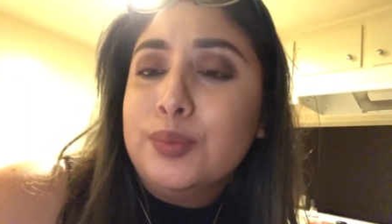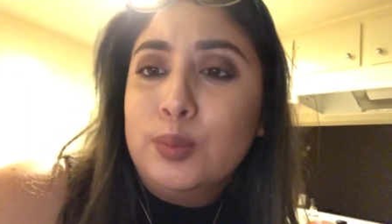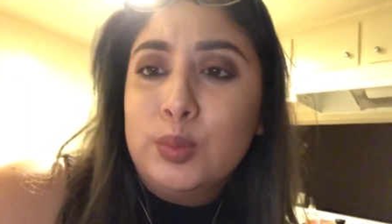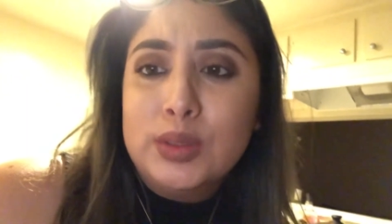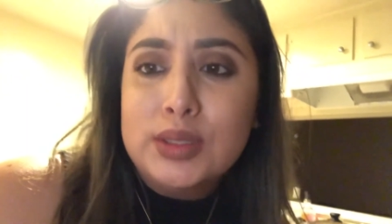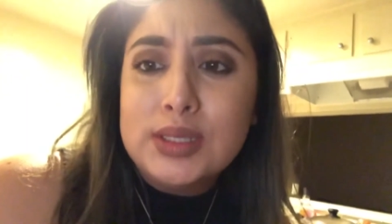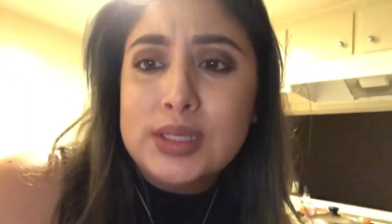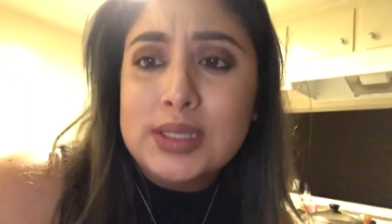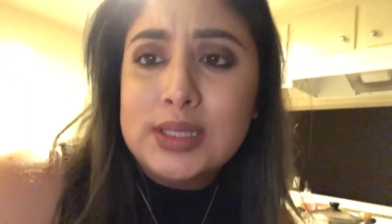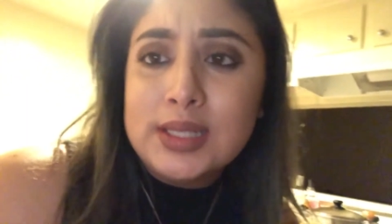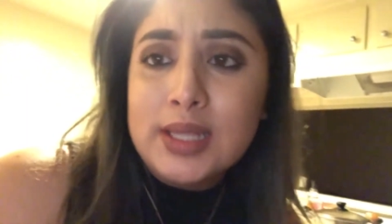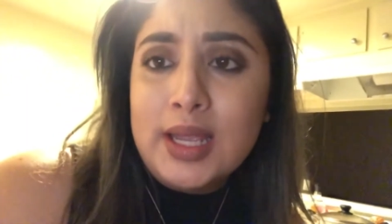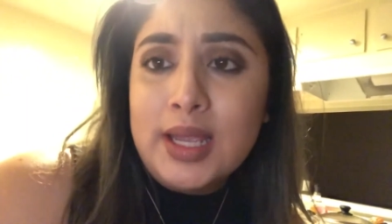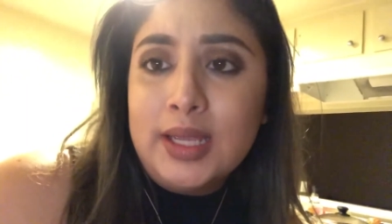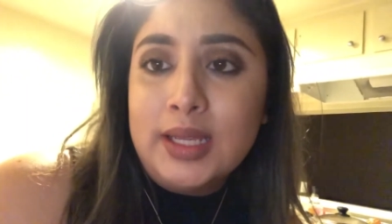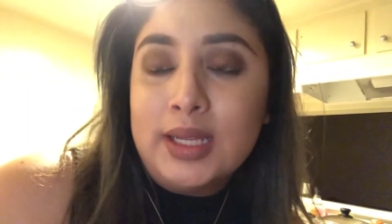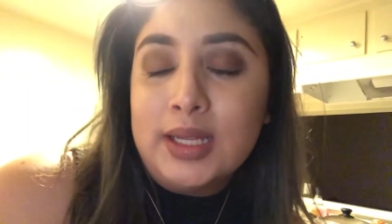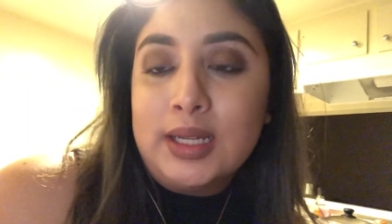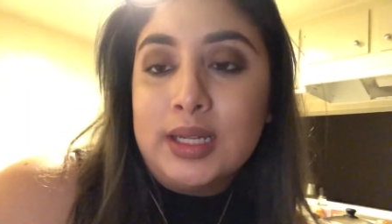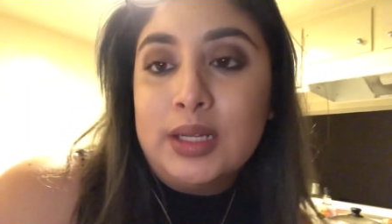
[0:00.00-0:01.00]
was
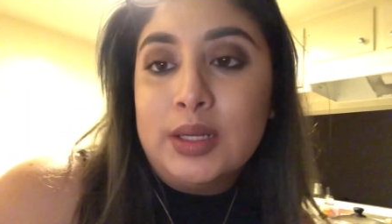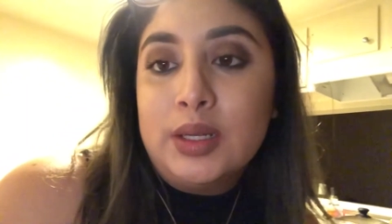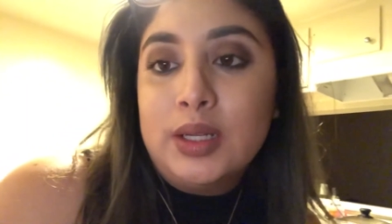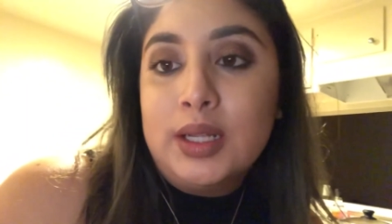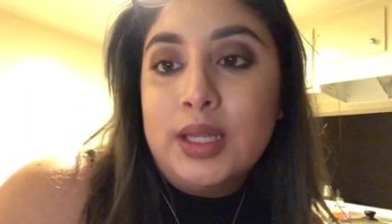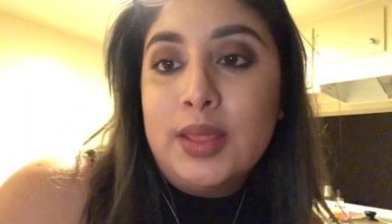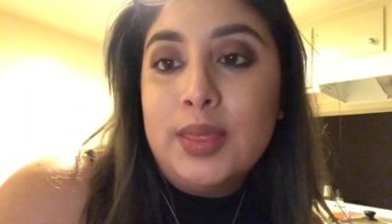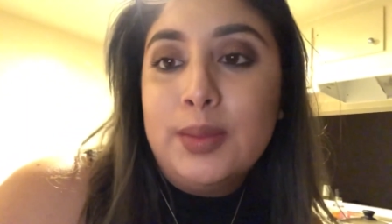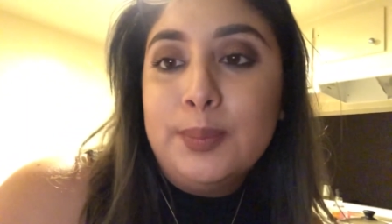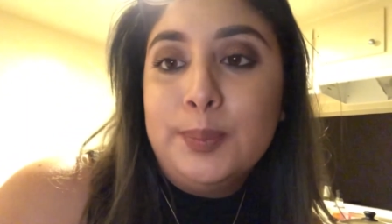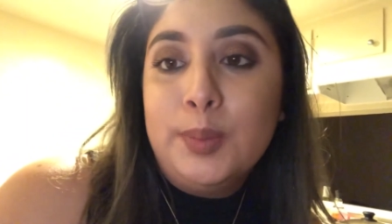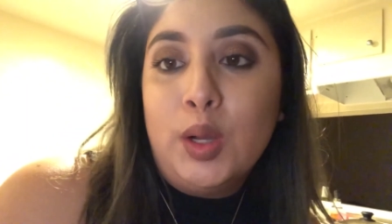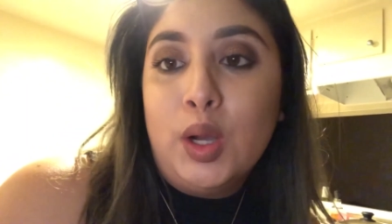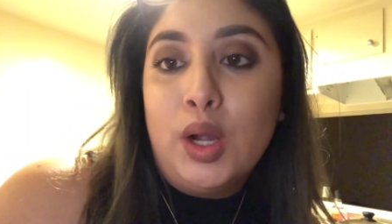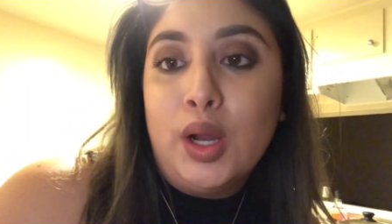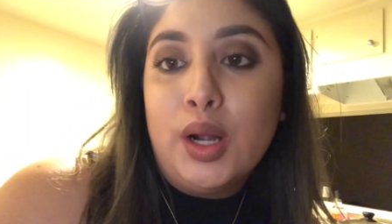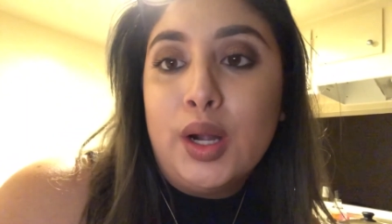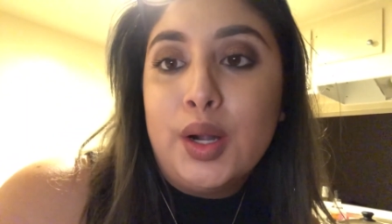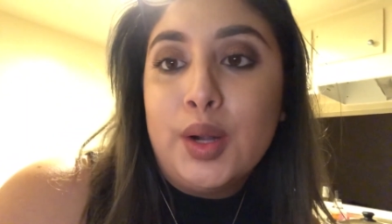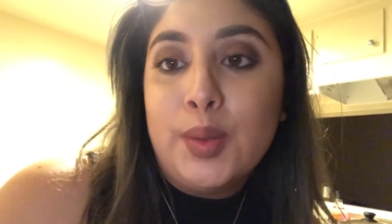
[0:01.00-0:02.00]
like in the
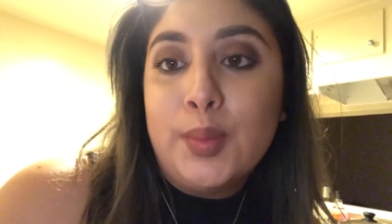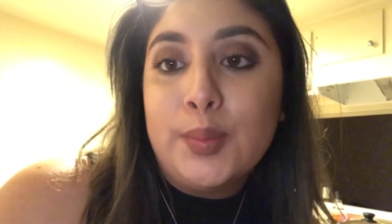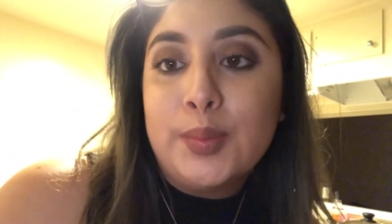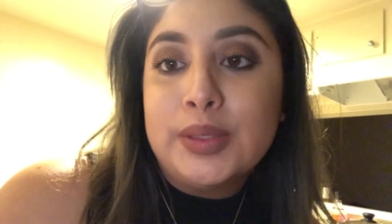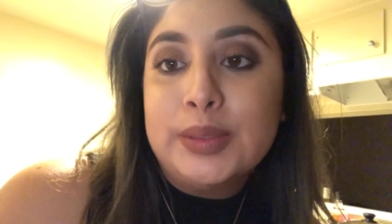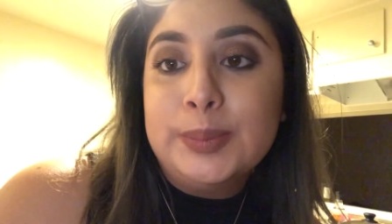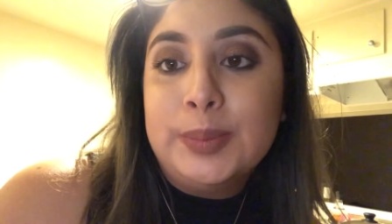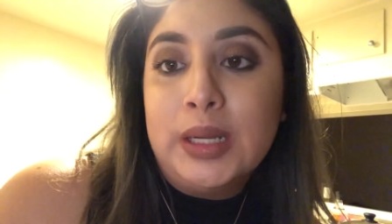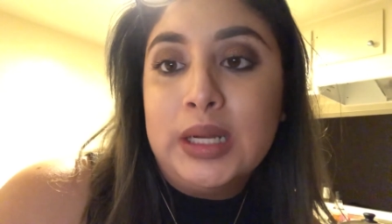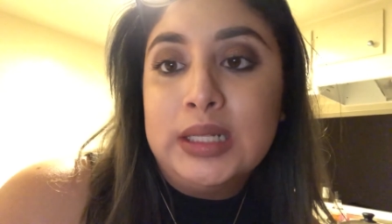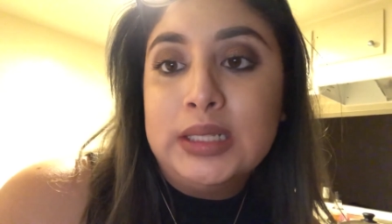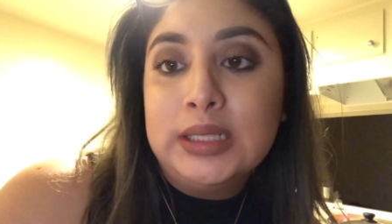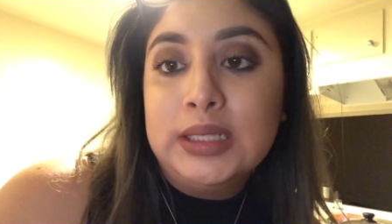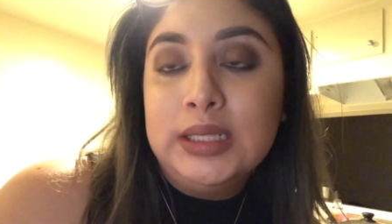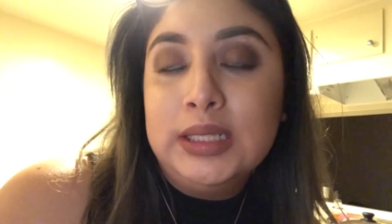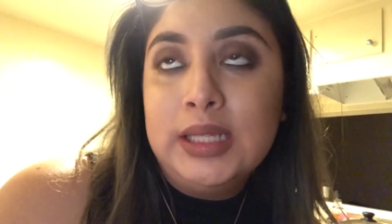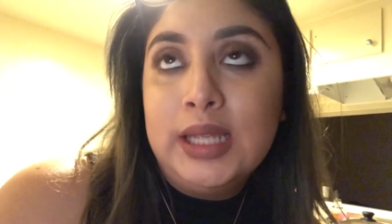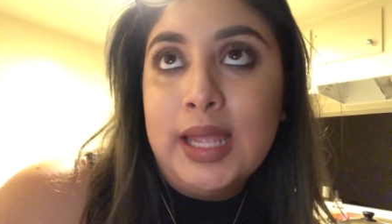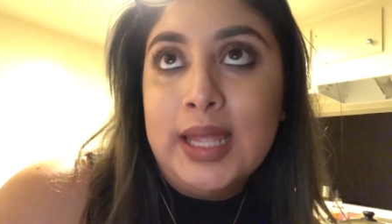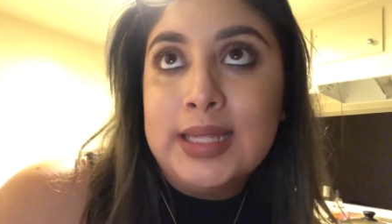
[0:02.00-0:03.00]
part where
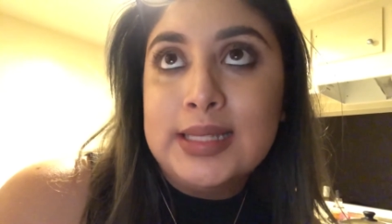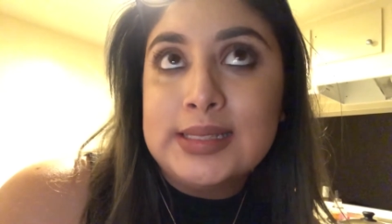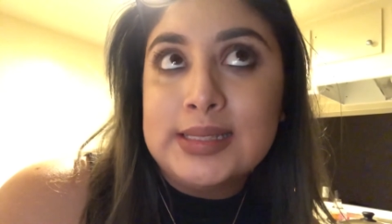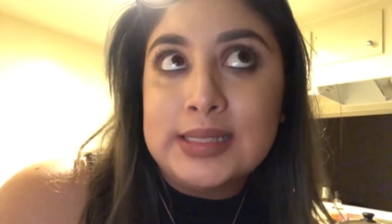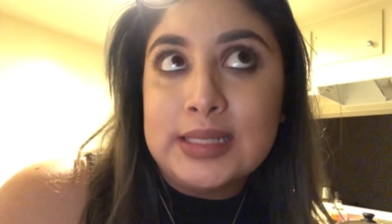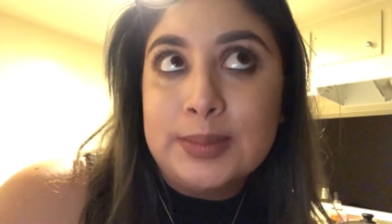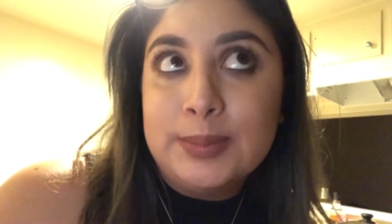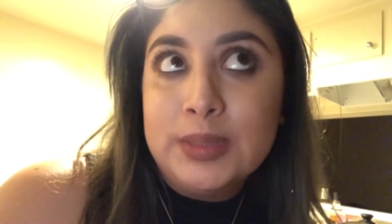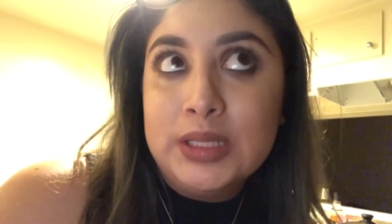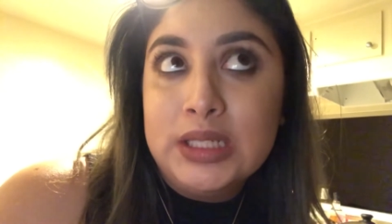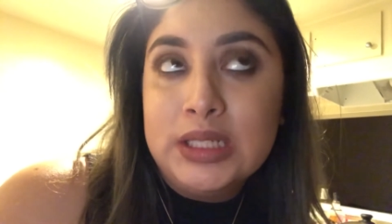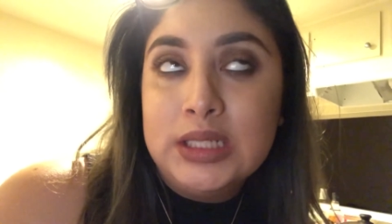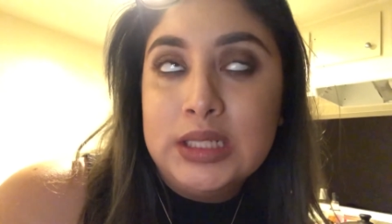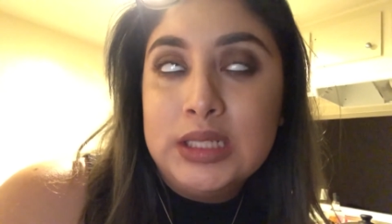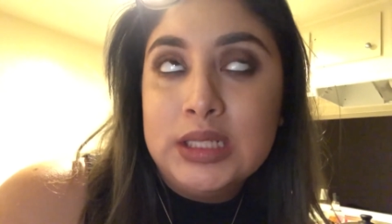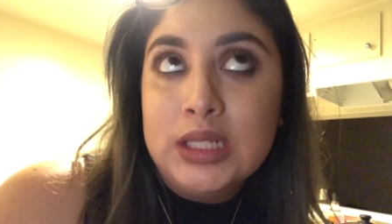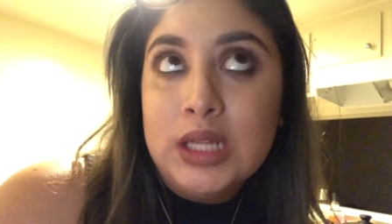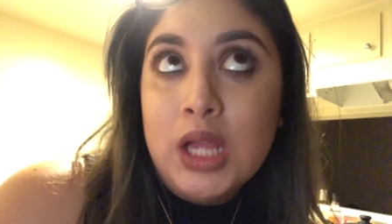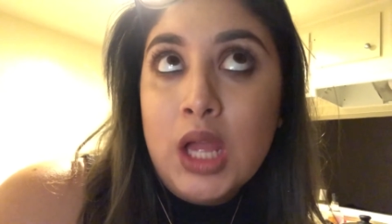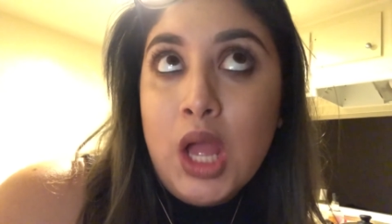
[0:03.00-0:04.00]
Bonnie and
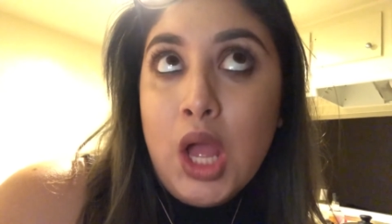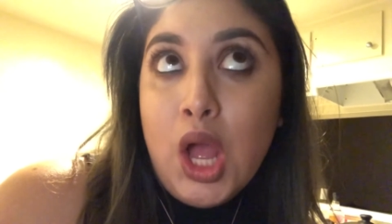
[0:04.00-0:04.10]
Damon